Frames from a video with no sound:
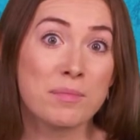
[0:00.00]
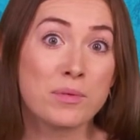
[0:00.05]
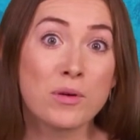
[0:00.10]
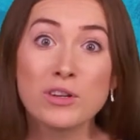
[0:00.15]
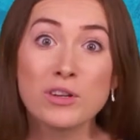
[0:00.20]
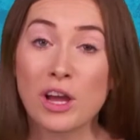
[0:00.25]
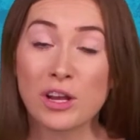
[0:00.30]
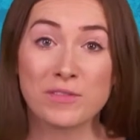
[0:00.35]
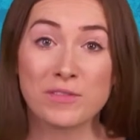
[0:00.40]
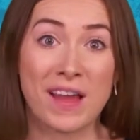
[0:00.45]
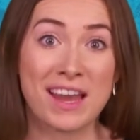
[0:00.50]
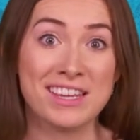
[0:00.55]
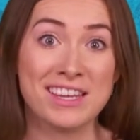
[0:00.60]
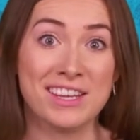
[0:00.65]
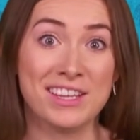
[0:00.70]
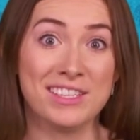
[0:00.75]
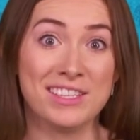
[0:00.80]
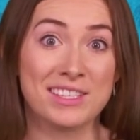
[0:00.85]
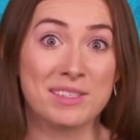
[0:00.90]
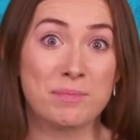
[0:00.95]
product
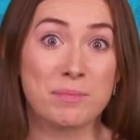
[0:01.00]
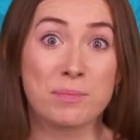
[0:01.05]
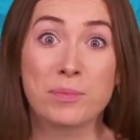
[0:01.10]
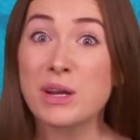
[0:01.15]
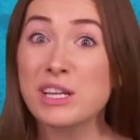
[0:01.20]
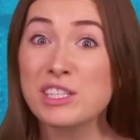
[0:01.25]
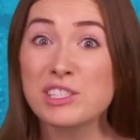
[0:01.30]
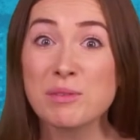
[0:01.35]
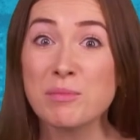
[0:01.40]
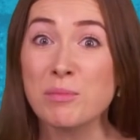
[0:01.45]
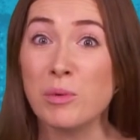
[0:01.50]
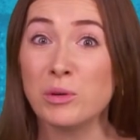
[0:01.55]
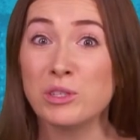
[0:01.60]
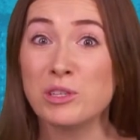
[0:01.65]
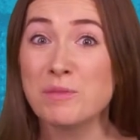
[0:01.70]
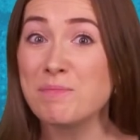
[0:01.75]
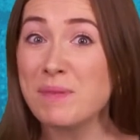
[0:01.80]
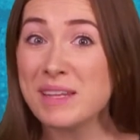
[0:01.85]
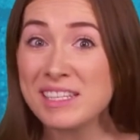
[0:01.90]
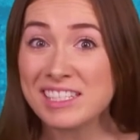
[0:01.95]
vendors, bricks and
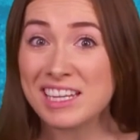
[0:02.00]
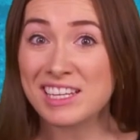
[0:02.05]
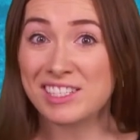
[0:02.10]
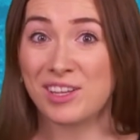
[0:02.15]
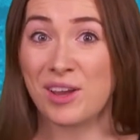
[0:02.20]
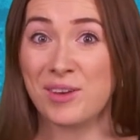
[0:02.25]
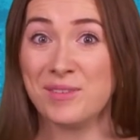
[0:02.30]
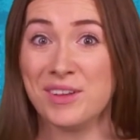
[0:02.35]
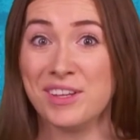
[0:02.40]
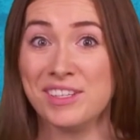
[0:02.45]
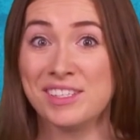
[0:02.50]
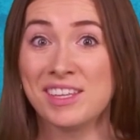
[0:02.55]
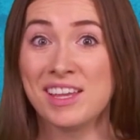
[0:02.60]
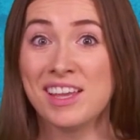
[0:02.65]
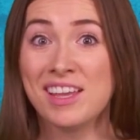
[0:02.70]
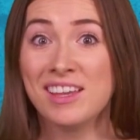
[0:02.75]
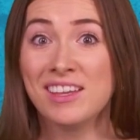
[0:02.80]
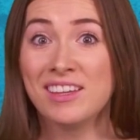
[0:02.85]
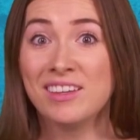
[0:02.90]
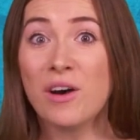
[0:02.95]
mortar business owners,
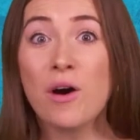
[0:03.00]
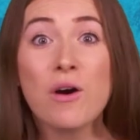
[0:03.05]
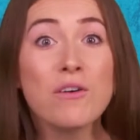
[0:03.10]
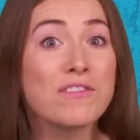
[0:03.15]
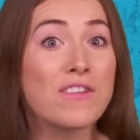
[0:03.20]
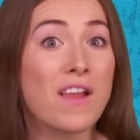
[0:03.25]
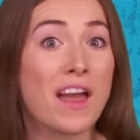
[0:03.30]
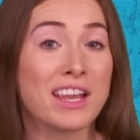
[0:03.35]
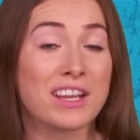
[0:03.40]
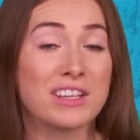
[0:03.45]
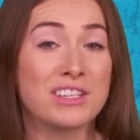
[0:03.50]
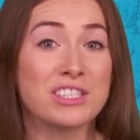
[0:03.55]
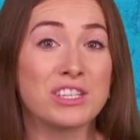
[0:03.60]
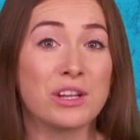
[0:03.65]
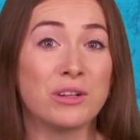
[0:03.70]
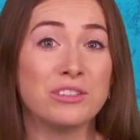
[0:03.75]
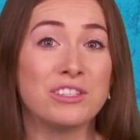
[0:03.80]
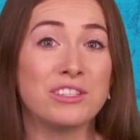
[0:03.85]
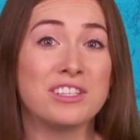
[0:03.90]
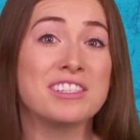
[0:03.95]
offline
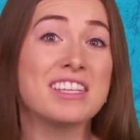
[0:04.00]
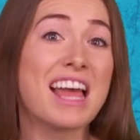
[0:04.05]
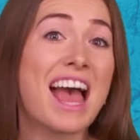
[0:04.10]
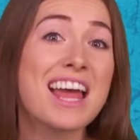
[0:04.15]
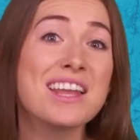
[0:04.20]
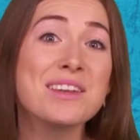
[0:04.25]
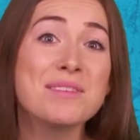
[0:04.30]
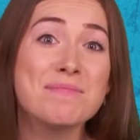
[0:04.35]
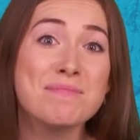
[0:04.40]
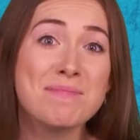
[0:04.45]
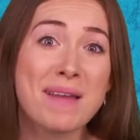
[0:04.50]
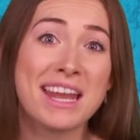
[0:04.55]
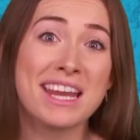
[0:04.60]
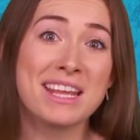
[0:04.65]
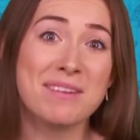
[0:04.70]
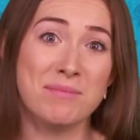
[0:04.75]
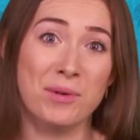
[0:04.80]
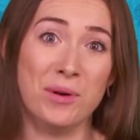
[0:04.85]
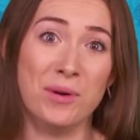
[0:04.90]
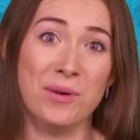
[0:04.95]
consultants, and
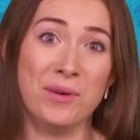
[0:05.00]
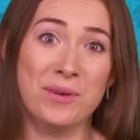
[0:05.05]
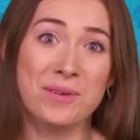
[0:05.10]
many more.